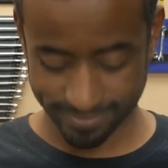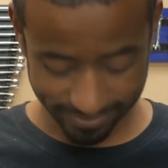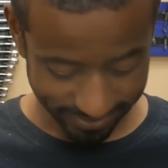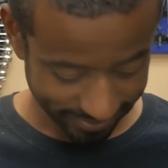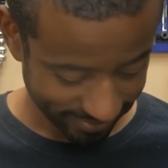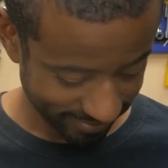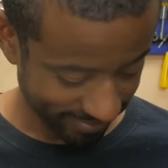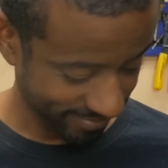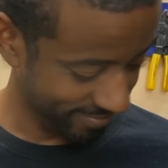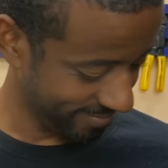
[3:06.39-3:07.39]

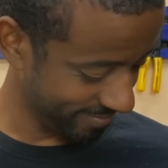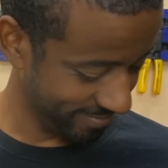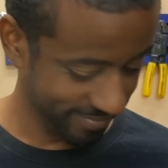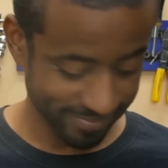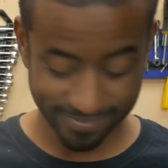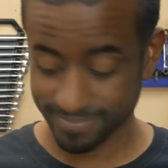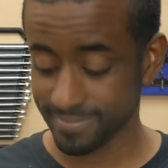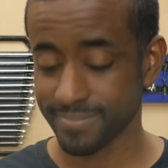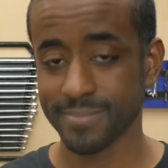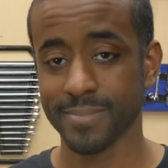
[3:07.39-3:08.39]

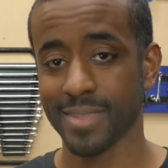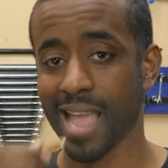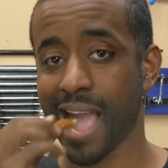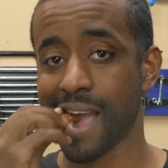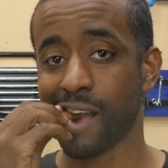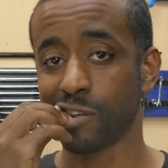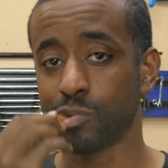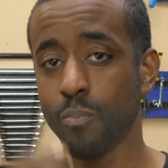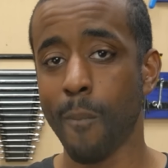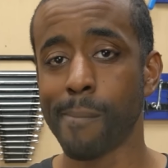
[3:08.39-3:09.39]

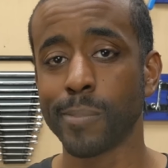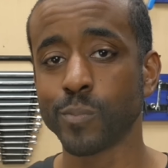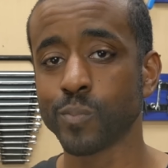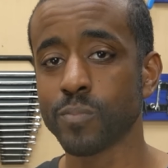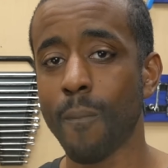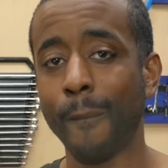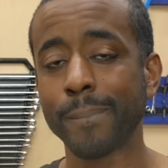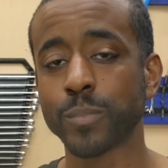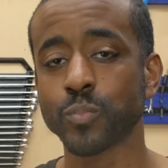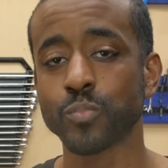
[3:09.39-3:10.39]

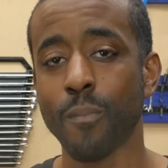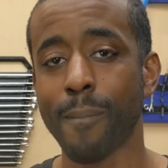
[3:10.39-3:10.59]
Nothing is said.